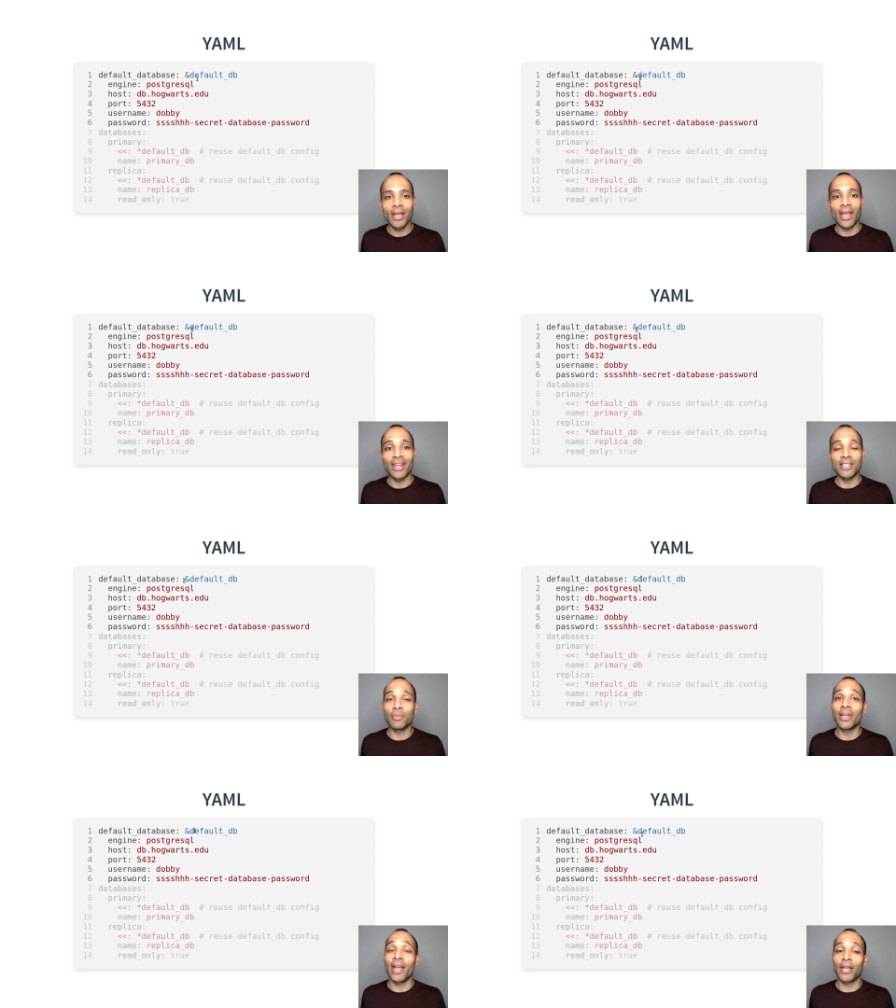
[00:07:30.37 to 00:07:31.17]
and it's
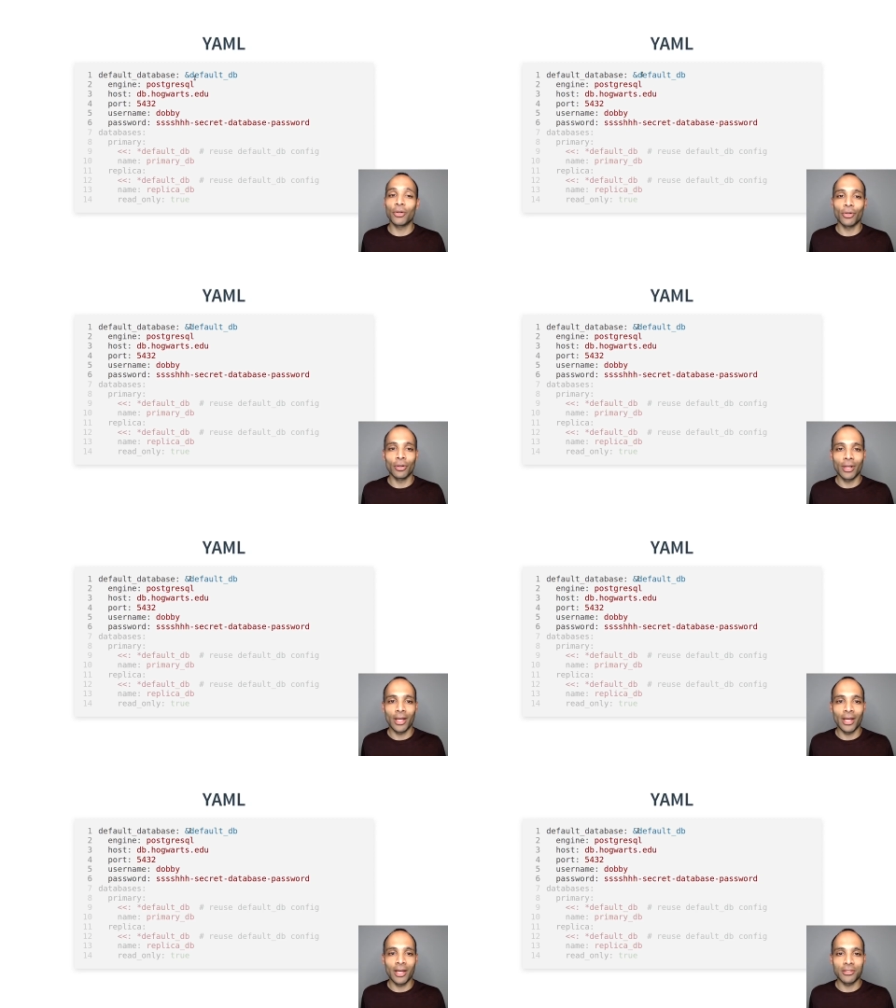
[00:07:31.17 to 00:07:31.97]
being anchored
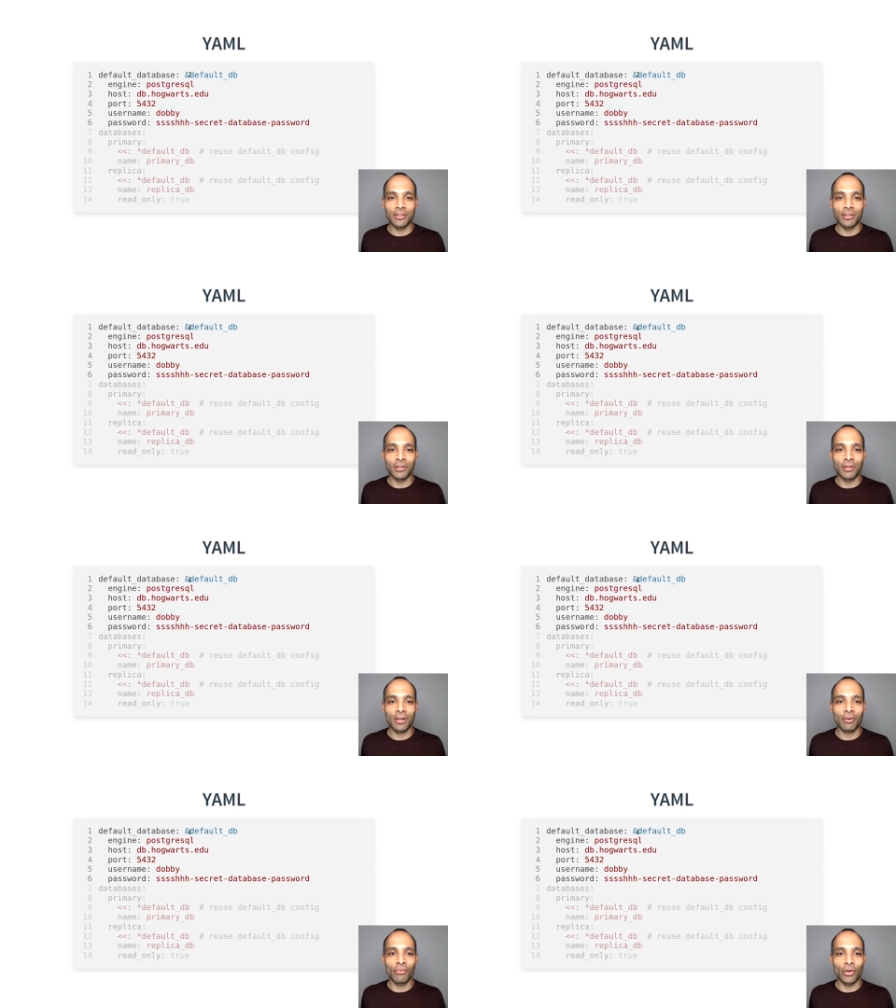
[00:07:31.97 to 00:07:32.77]
as a
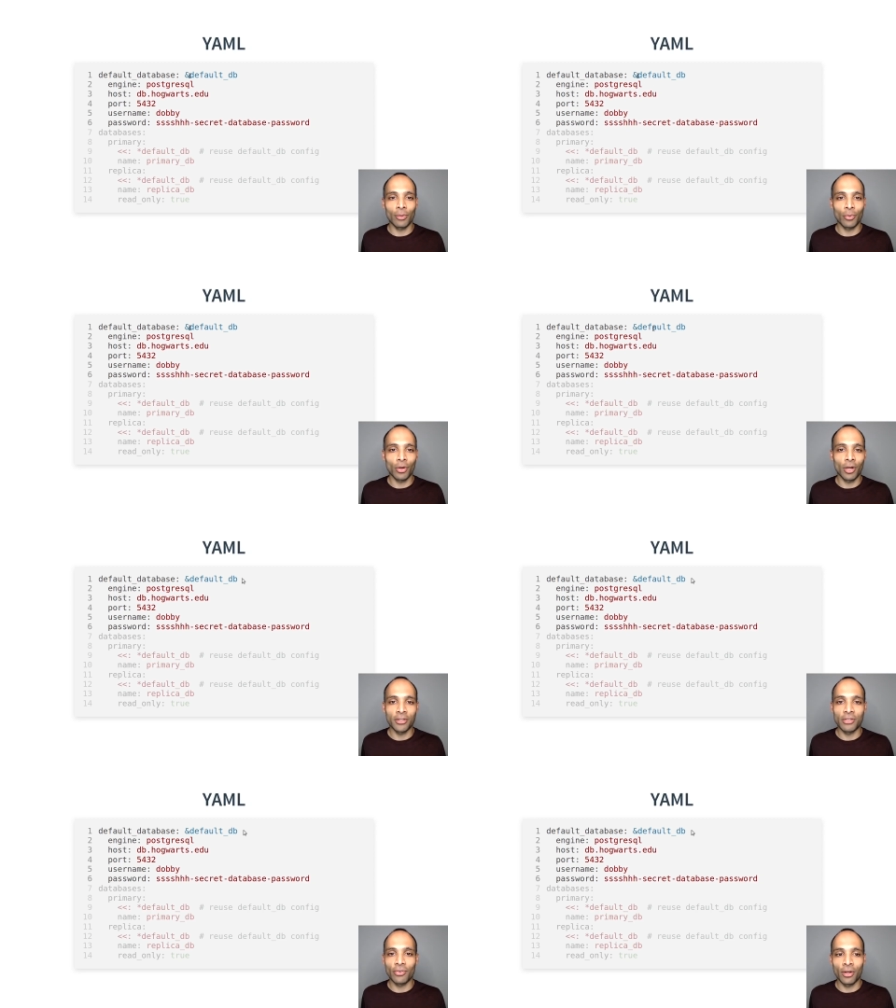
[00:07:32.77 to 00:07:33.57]
variable called
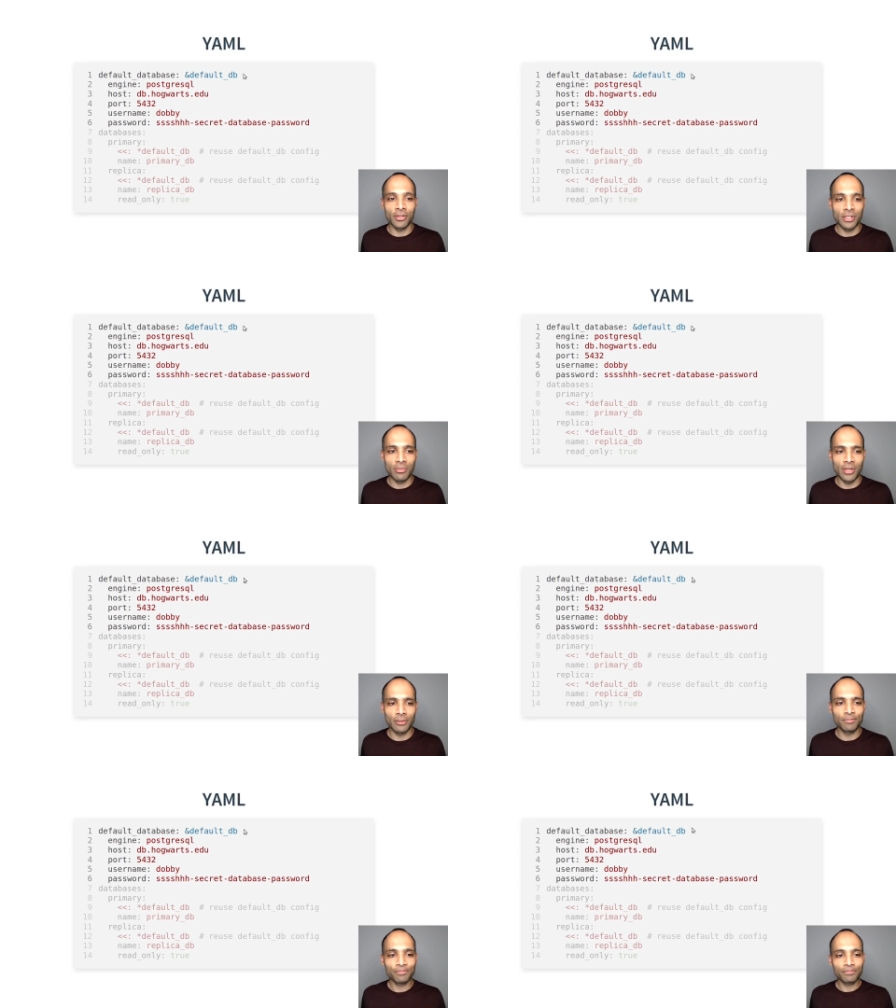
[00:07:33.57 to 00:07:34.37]
default DB.
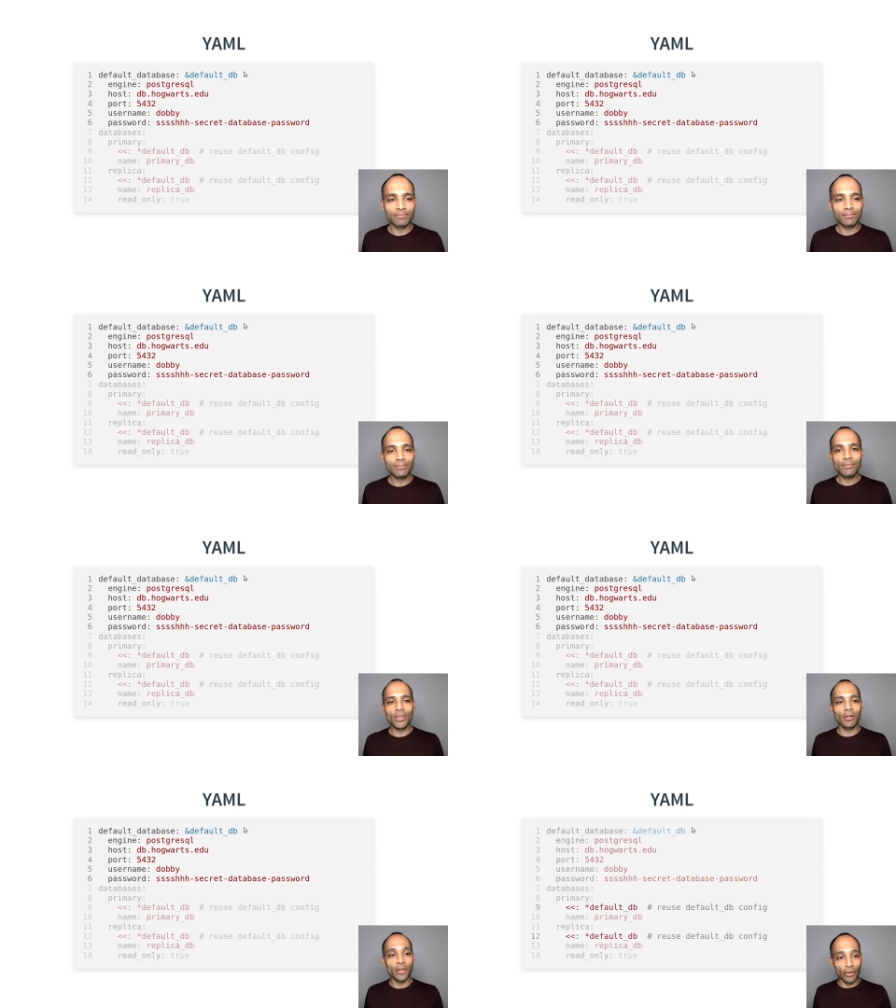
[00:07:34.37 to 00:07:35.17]

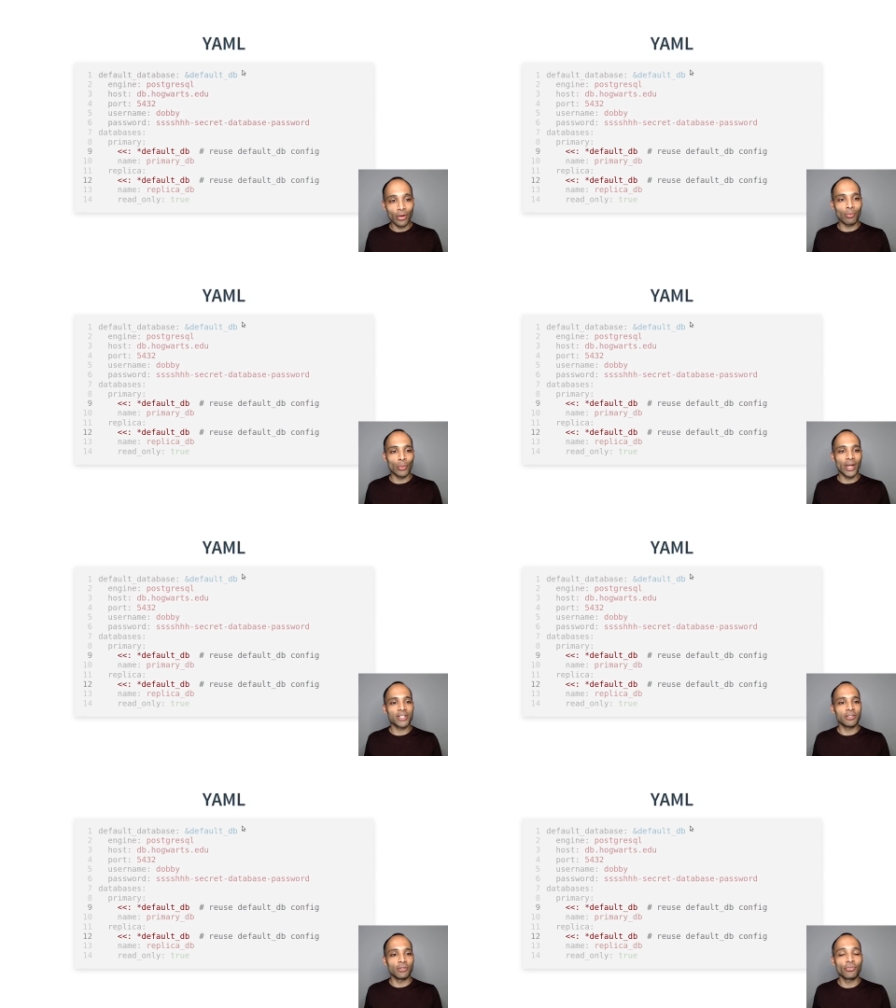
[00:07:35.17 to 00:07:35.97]
Later on, when we
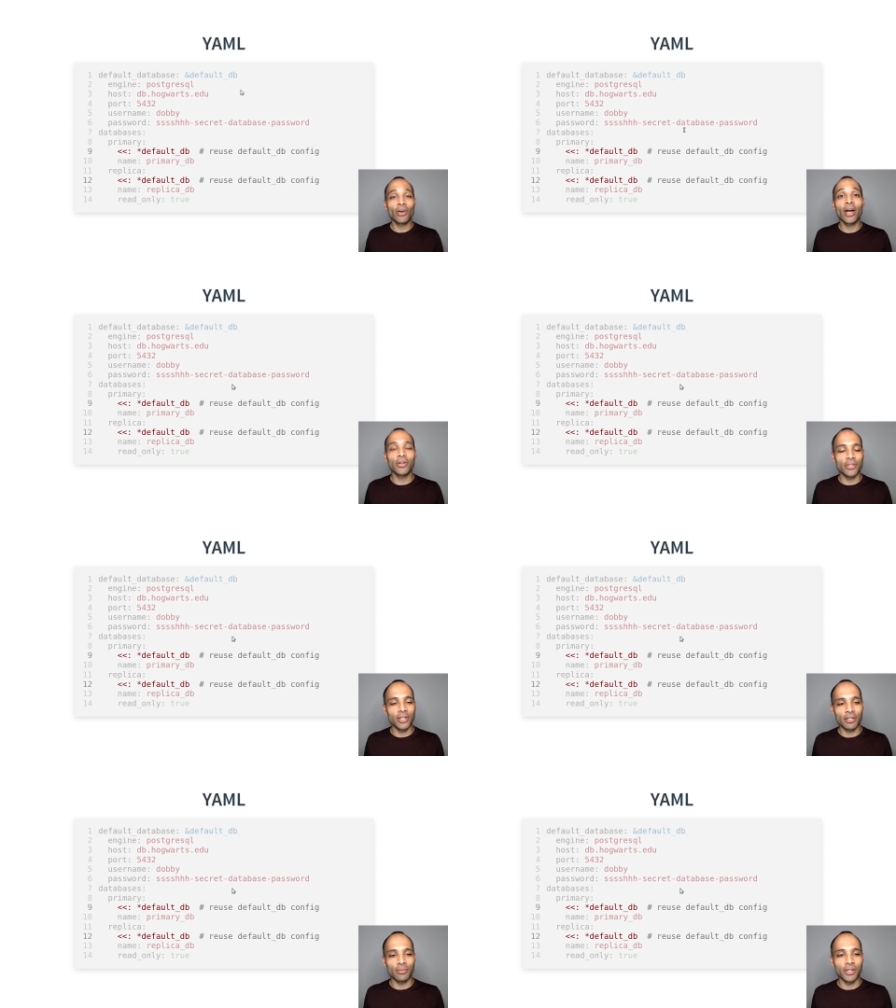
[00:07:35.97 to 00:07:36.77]
actually define our
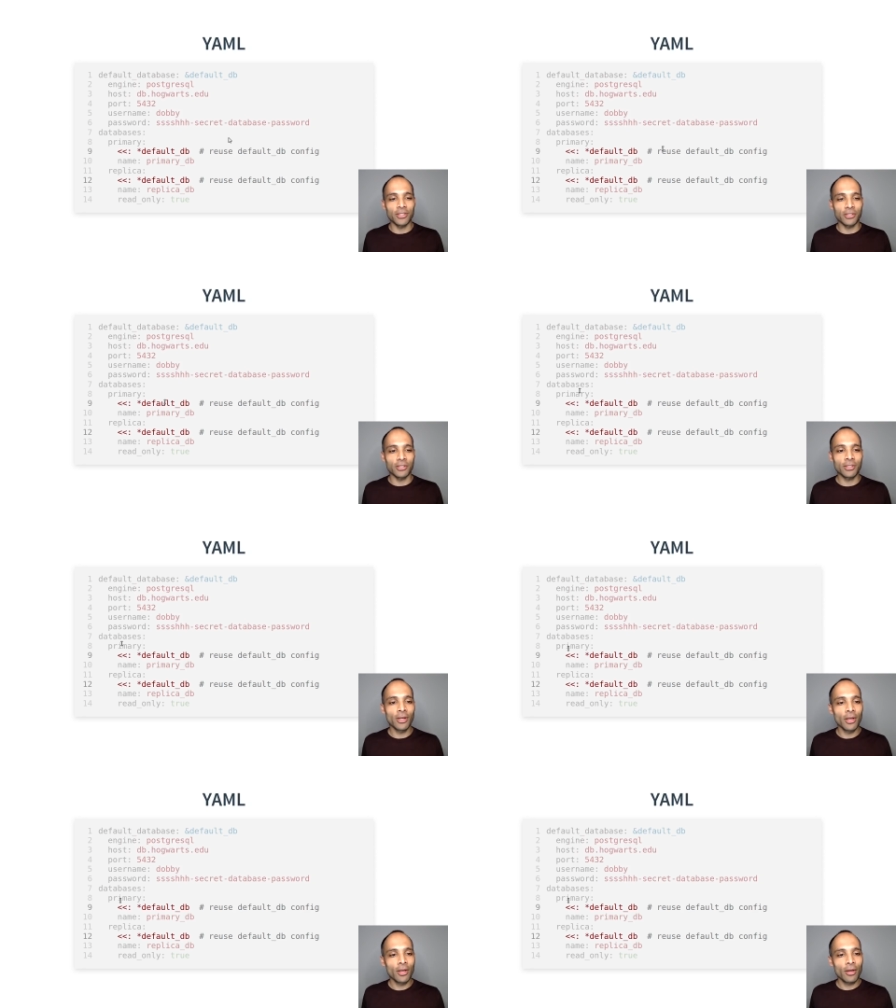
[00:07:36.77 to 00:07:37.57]
databases,
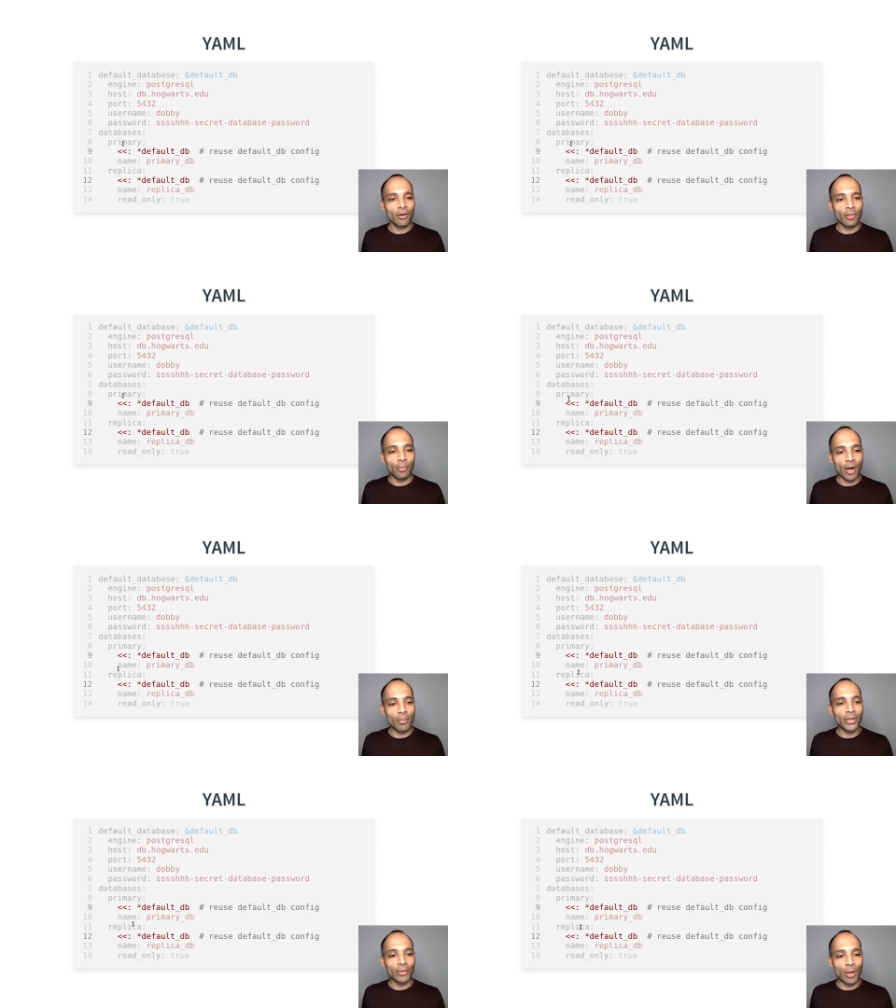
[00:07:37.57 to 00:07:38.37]
the
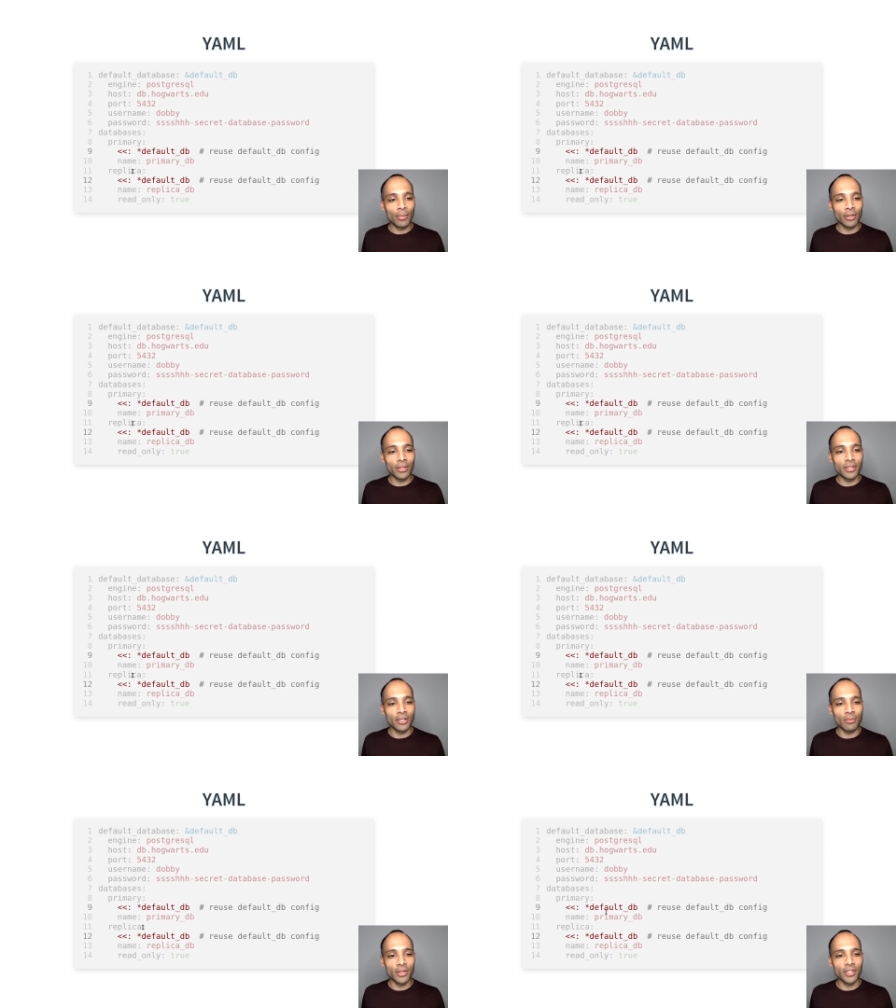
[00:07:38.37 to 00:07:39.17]
primary and replica
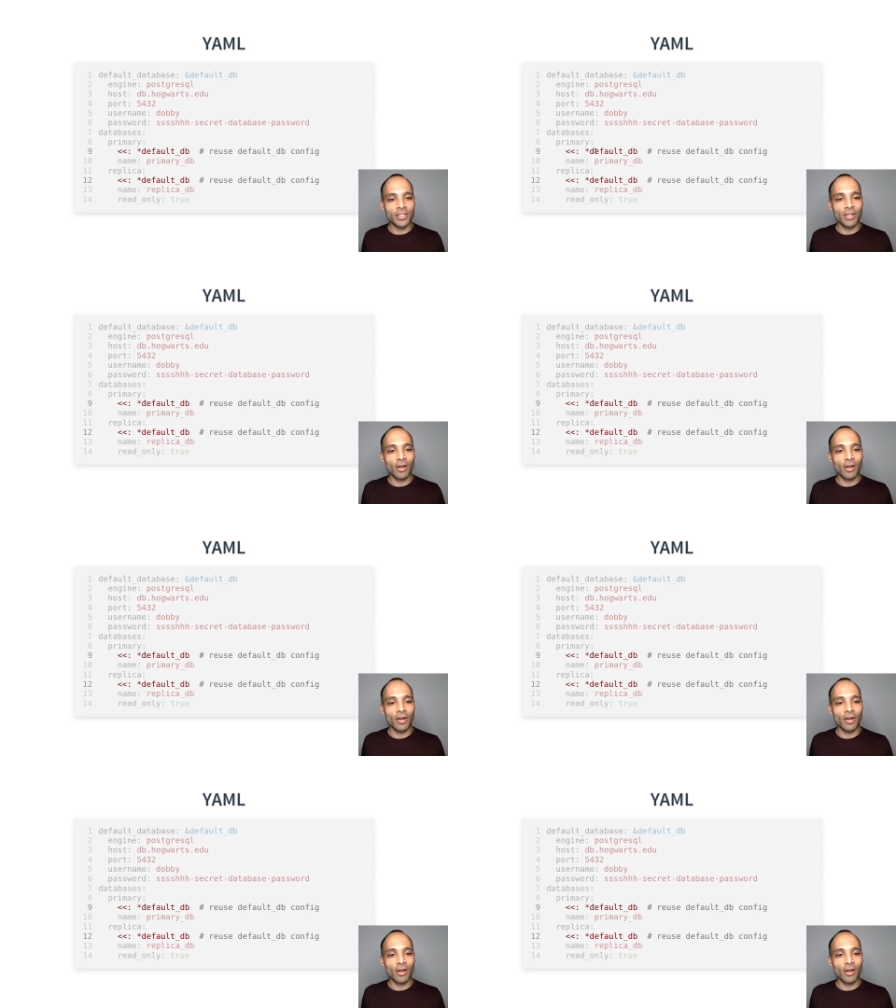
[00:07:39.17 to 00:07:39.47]
database